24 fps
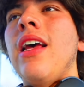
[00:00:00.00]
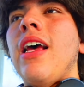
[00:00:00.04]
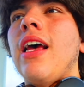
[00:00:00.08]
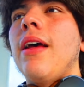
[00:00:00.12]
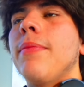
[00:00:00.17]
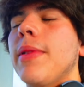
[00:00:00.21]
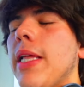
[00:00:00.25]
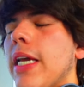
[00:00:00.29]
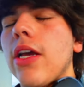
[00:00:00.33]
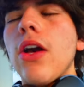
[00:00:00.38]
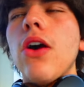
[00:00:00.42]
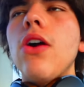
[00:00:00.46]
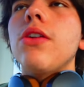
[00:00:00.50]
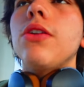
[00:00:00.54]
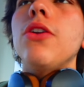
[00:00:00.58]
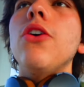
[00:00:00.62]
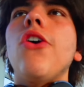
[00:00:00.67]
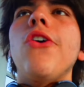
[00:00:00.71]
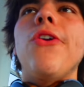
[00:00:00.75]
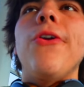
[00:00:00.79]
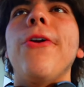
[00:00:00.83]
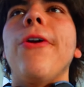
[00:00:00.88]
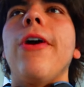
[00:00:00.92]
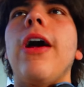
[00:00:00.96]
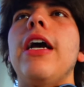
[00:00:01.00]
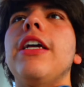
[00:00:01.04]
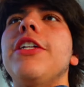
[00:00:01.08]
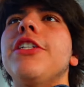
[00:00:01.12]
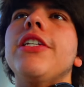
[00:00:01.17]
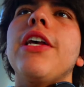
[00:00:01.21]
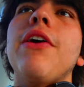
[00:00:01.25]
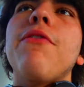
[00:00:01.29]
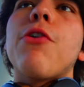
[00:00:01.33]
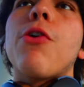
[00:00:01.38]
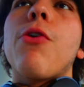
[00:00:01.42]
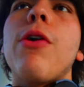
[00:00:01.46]
I'm like, oh, no, I
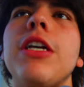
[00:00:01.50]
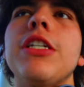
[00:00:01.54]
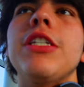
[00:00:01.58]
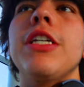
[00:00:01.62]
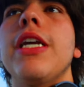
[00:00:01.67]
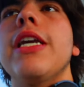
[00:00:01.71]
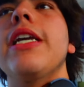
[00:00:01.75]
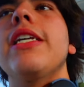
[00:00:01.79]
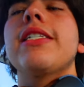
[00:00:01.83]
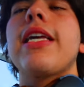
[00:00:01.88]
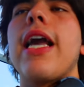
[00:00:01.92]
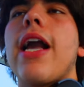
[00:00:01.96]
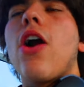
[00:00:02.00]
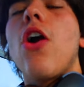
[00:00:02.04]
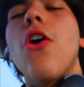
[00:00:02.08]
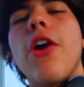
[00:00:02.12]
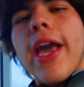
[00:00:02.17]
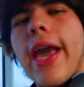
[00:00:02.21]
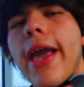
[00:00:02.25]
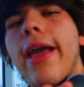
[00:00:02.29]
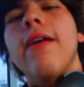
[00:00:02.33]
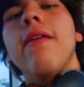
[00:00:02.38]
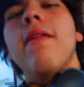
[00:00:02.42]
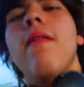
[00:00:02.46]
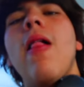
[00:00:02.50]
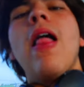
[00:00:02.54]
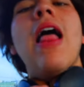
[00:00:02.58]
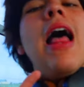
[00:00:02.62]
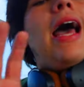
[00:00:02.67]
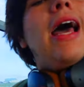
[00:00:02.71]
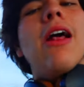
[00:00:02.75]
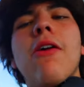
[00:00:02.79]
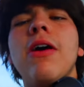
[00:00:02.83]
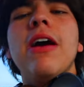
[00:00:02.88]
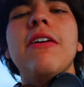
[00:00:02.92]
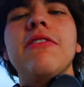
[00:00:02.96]
just have a question. He's like, okay,
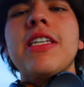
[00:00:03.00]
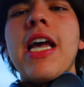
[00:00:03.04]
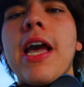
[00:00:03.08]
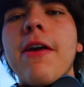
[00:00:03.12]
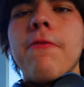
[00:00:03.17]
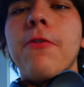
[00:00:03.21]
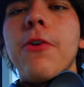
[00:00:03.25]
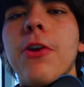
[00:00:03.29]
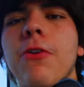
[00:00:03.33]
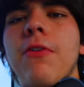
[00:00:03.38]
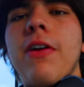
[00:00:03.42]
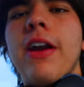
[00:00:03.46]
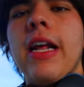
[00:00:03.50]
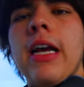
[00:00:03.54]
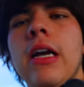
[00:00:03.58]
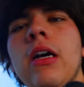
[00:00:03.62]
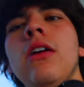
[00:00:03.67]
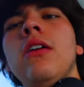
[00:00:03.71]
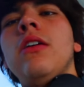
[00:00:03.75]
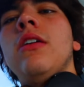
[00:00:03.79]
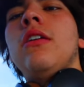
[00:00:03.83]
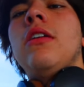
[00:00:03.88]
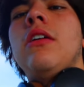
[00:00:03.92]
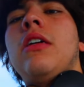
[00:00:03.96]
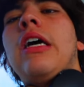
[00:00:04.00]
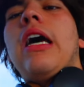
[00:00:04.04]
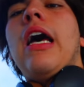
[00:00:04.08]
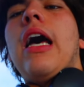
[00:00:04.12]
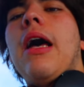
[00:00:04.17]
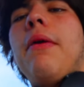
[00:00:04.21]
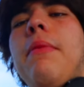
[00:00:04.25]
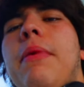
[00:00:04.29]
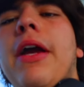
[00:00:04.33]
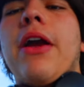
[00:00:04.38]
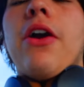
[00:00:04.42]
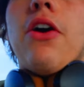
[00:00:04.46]
I don't have time for you right now.
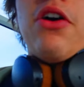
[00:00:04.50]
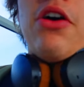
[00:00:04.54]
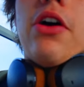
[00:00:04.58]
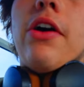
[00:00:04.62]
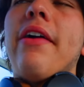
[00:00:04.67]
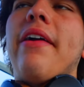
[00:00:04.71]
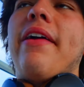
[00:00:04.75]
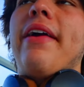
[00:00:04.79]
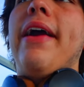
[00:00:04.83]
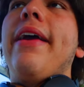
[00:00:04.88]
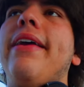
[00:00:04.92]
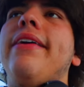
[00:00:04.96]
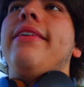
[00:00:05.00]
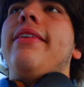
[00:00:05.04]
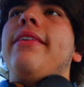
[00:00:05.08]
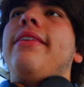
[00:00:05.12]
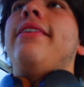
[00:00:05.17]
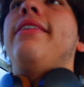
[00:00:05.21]
I'm like, oh, all right.